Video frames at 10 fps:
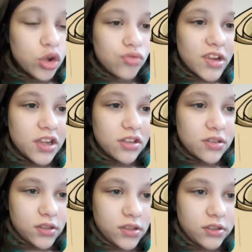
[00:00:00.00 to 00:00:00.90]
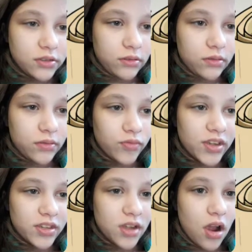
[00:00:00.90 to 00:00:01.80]
reason to
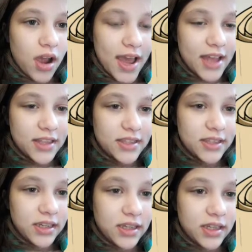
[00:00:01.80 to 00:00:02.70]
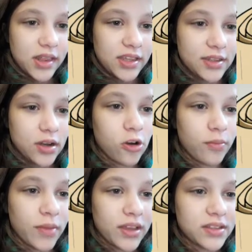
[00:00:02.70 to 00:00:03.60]
risk our heads in this
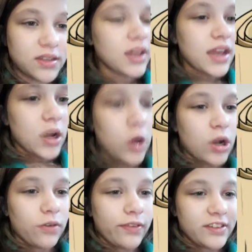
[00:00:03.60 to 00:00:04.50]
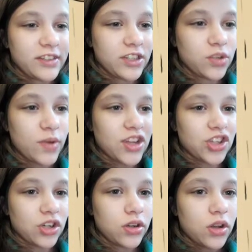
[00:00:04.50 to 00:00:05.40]
whole mess of a
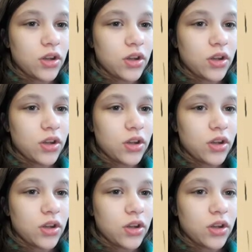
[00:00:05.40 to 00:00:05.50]
situation.